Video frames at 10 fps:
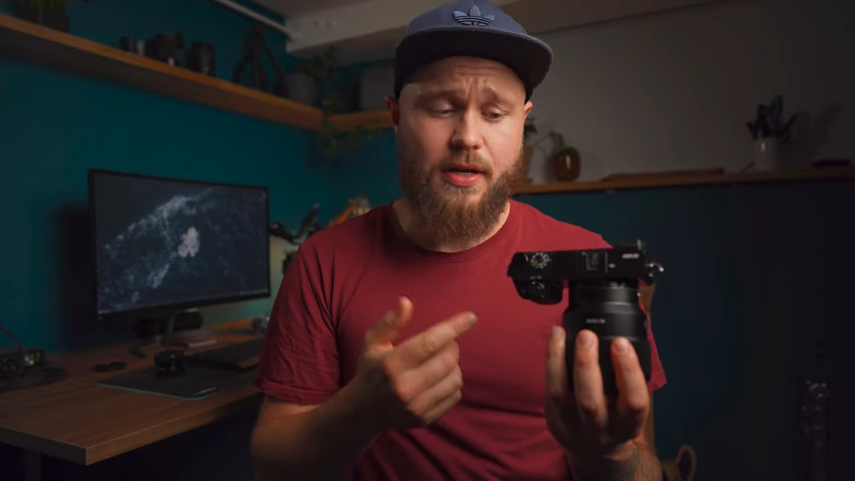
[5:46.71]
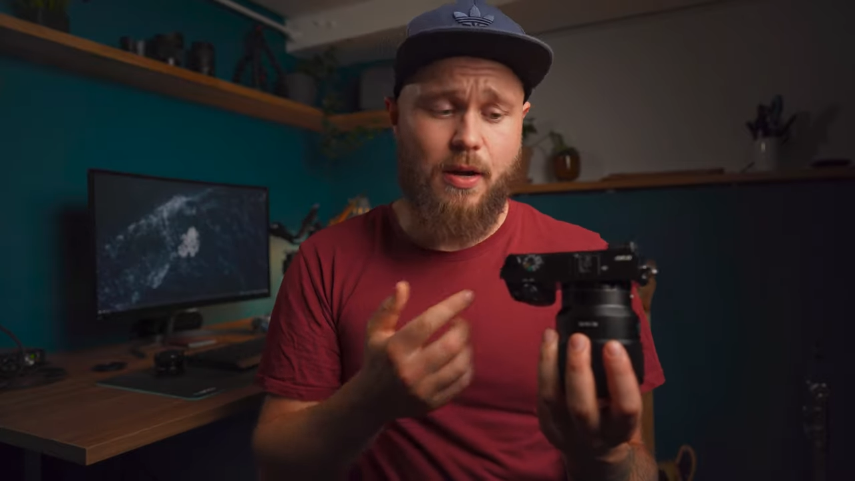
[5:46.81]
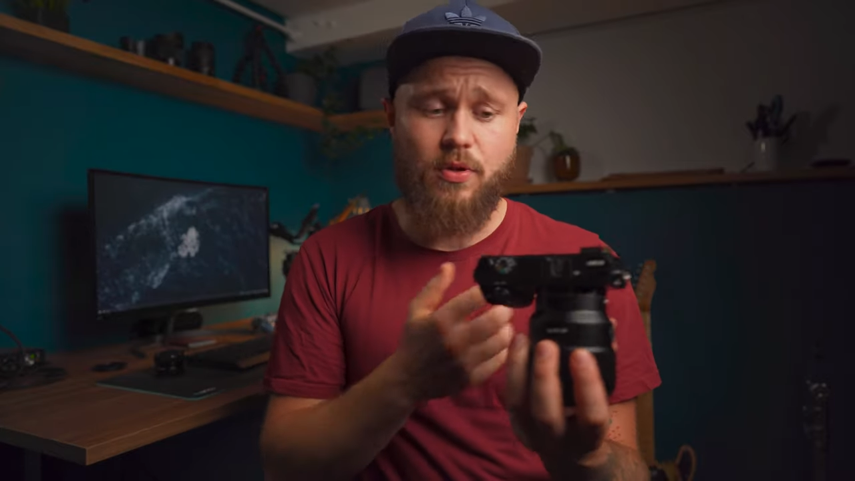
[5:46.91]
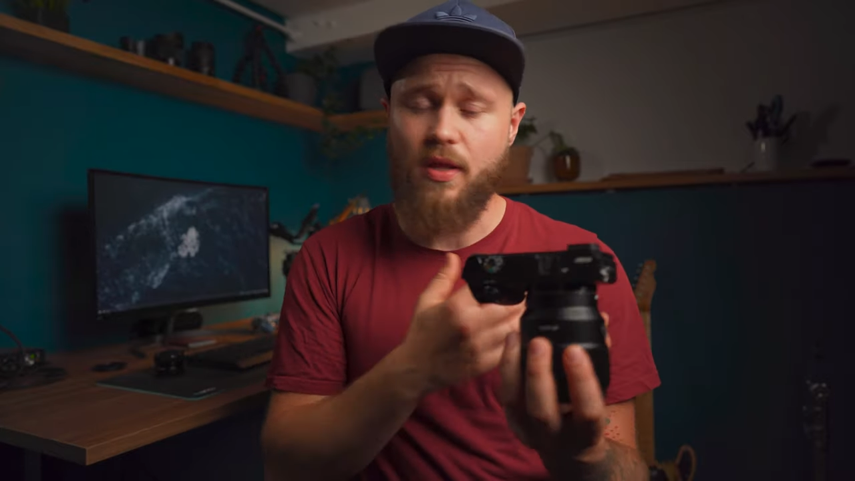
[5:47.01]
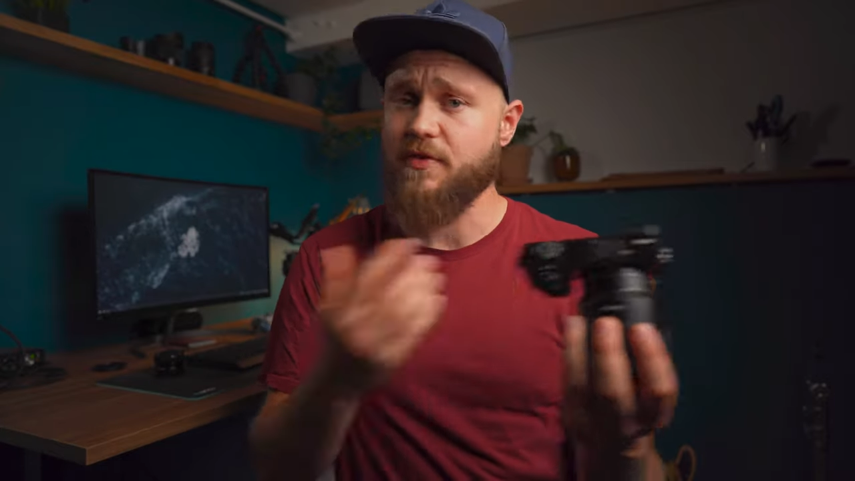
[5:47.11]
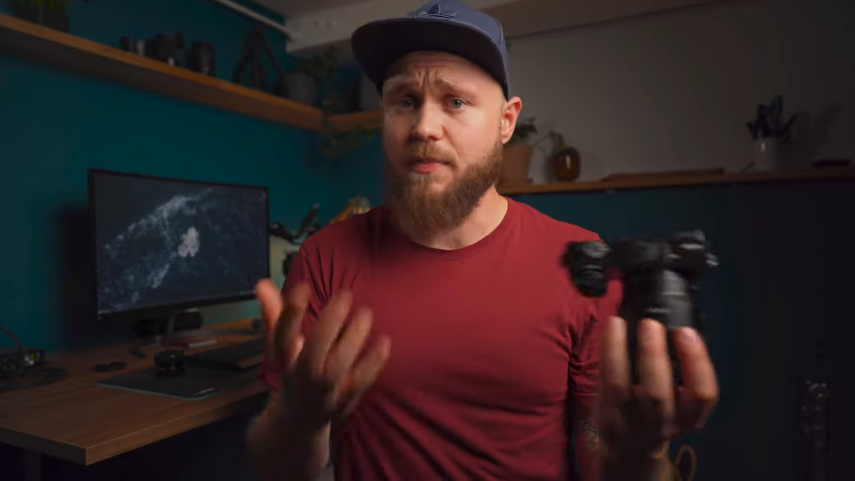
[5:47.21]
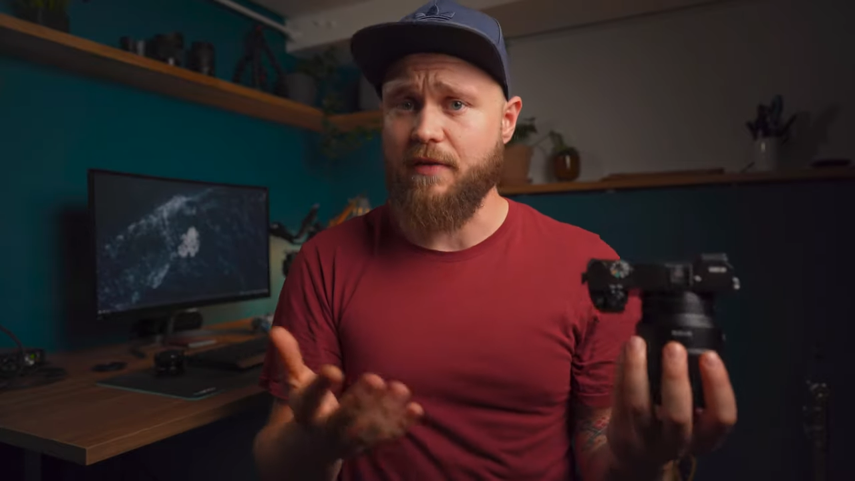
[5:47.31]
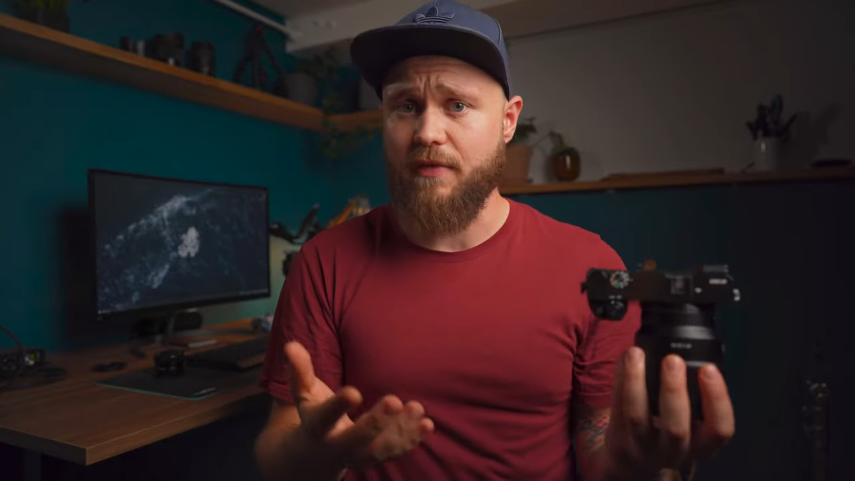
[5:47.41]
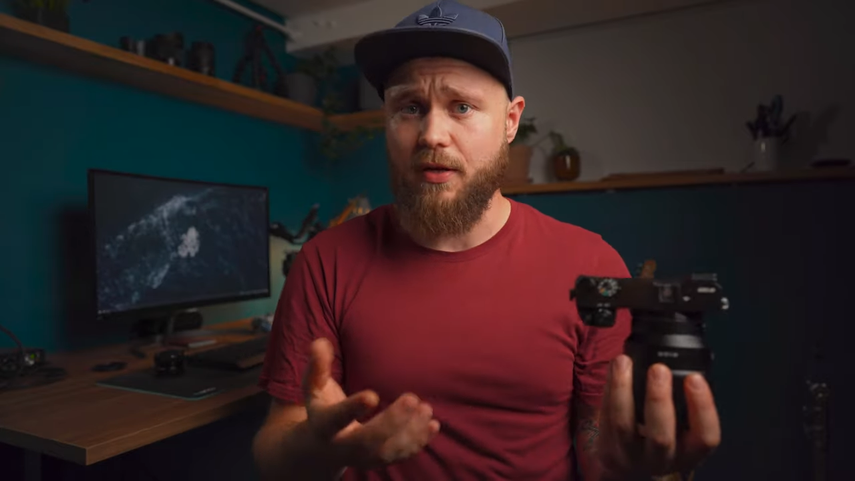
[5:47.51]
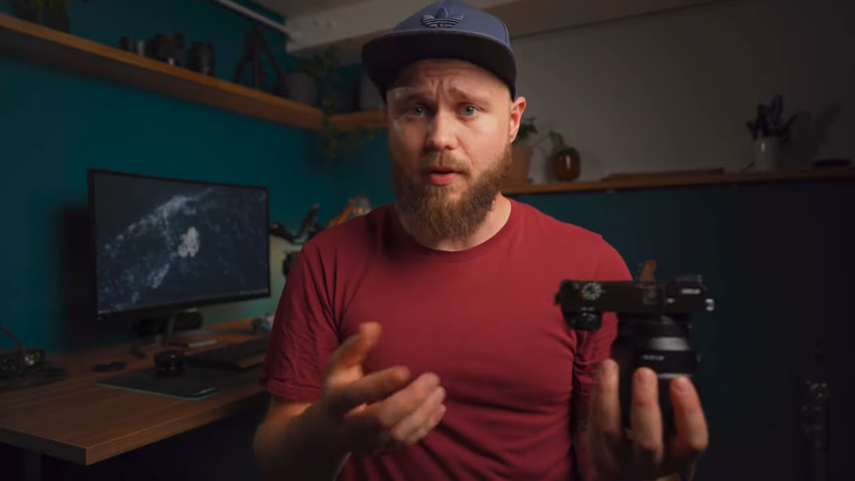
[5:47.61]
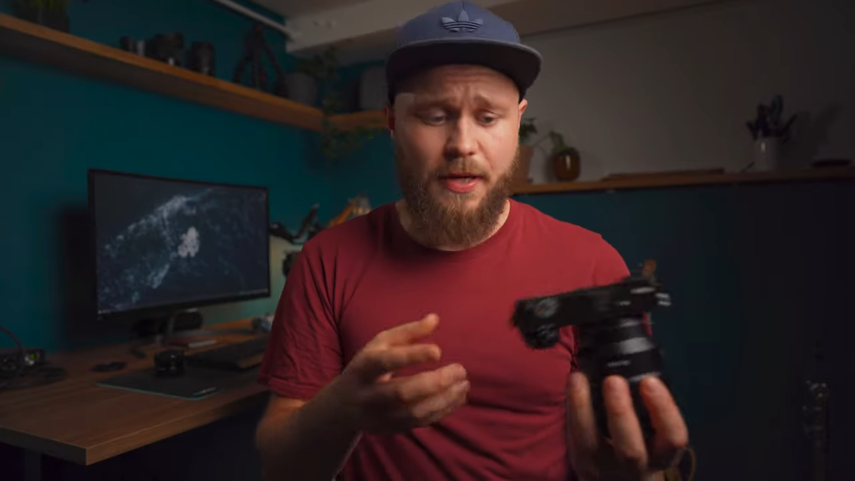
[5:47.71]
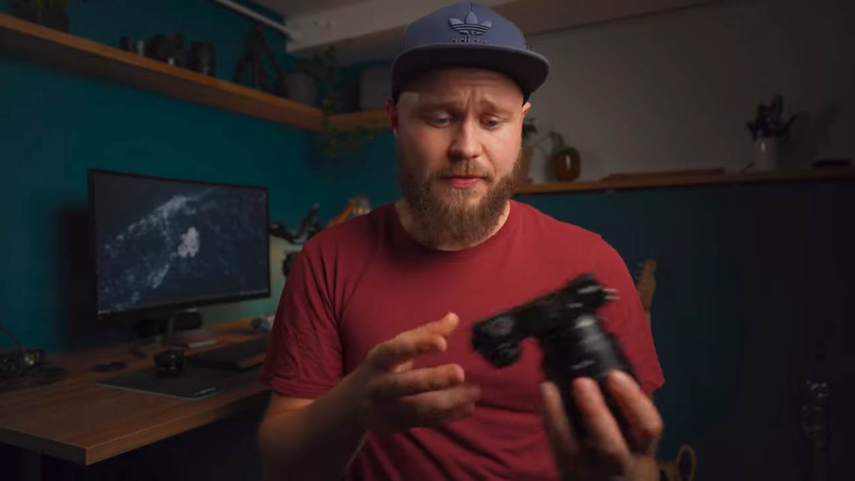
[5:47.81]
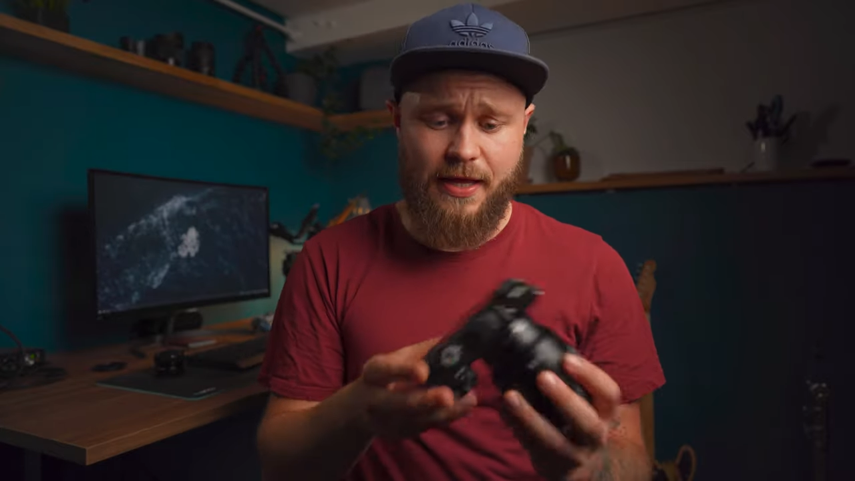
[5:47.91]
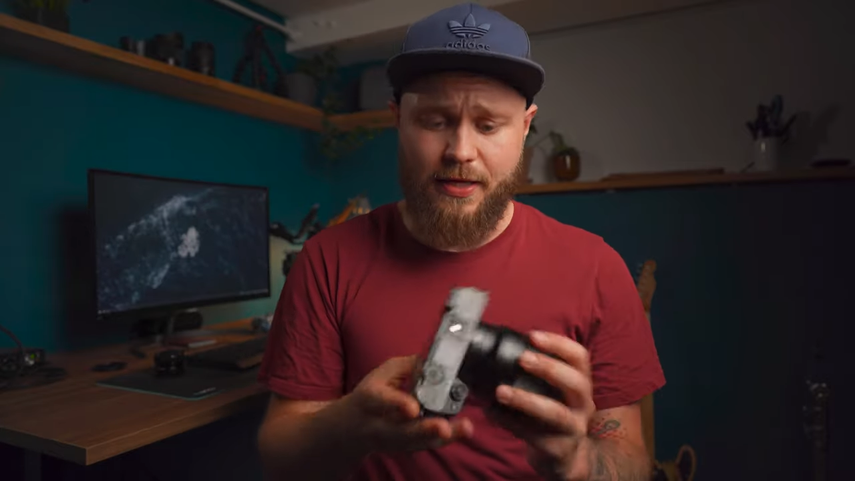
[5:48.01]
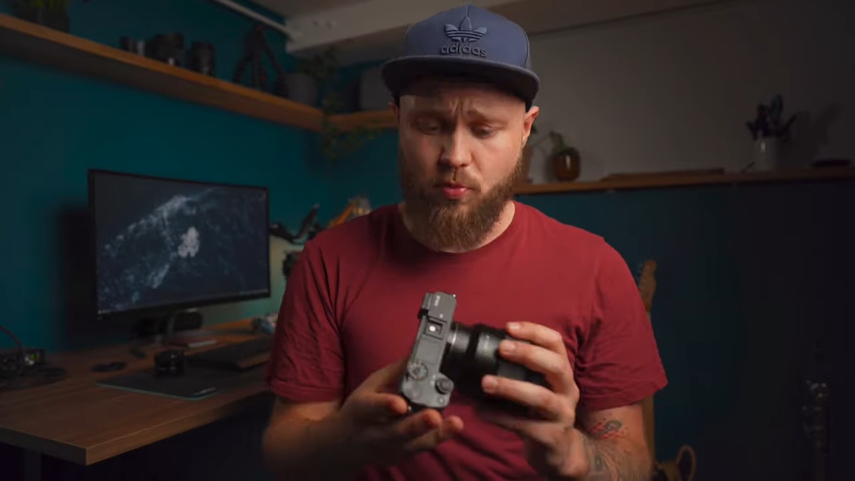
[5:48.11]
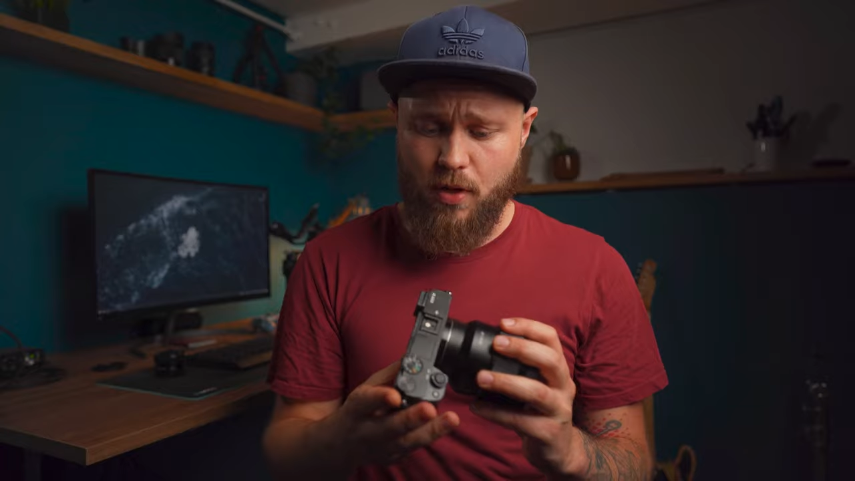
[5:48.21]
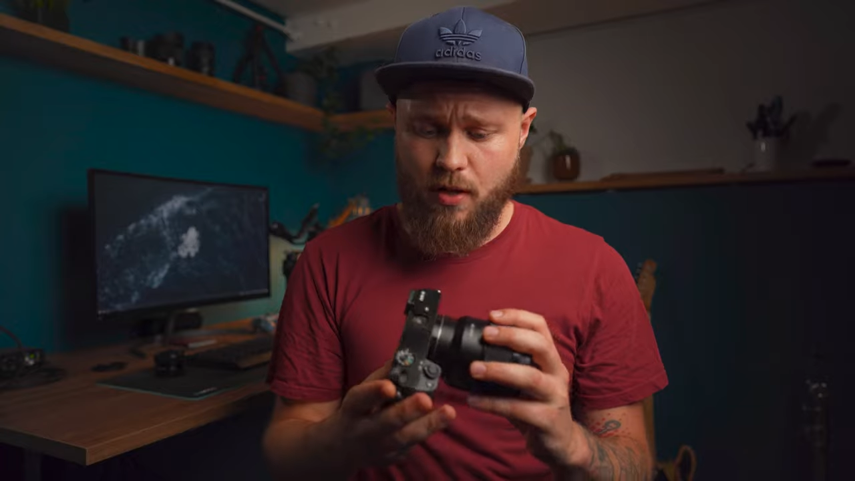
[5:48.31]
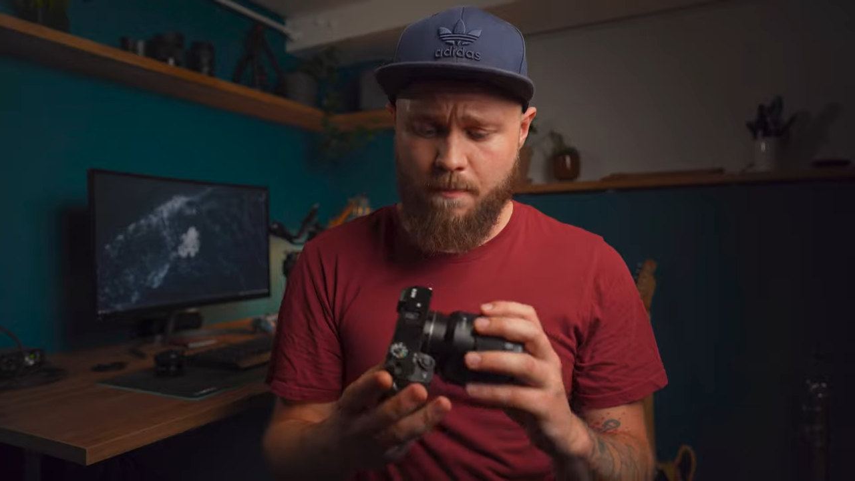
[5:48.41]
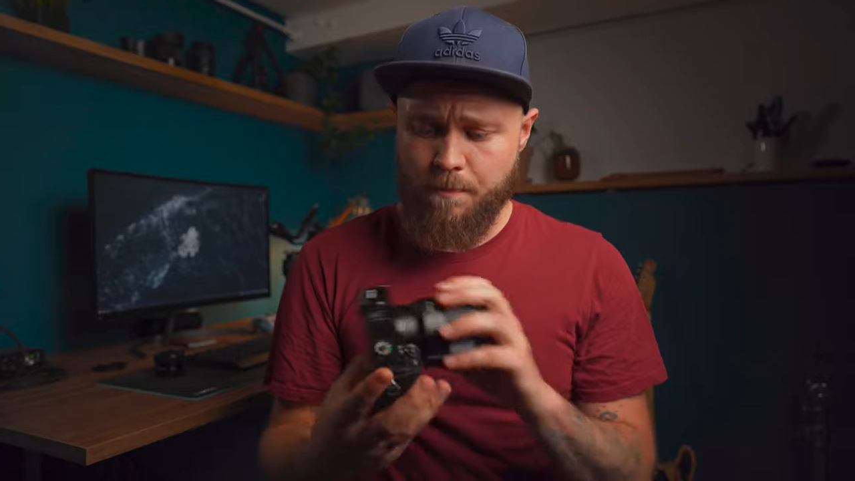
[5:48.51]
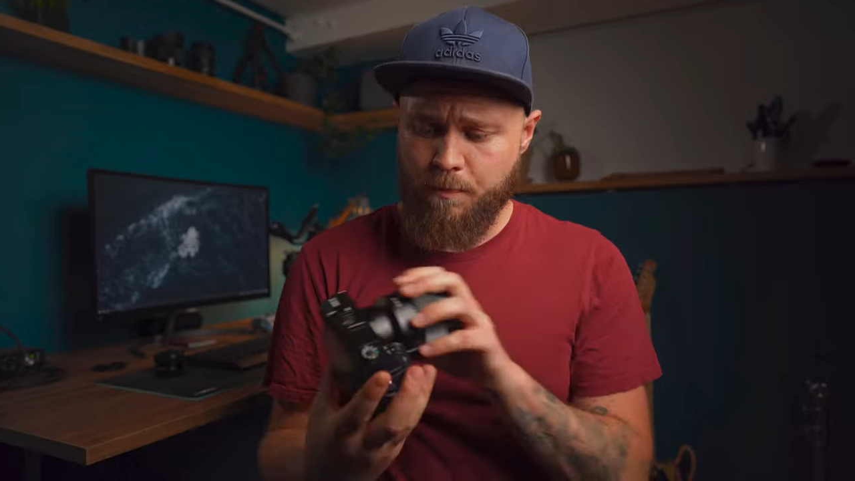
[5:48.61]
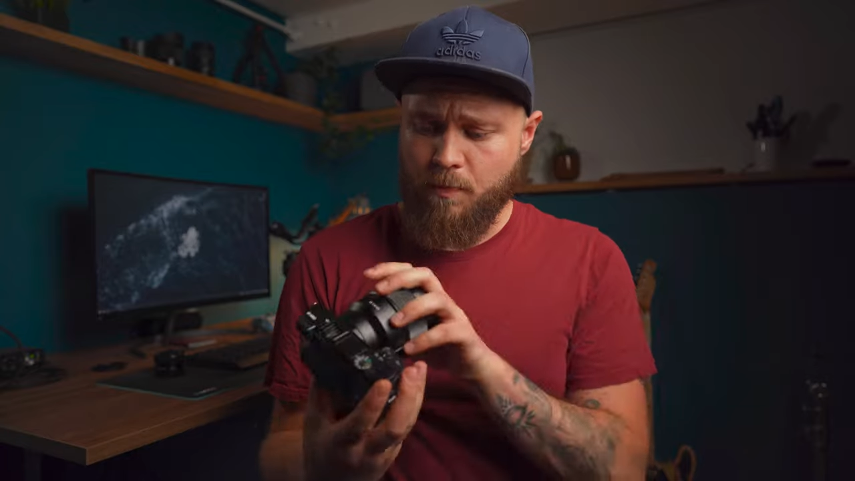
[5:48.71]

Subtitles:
I would love to make a video about that as well.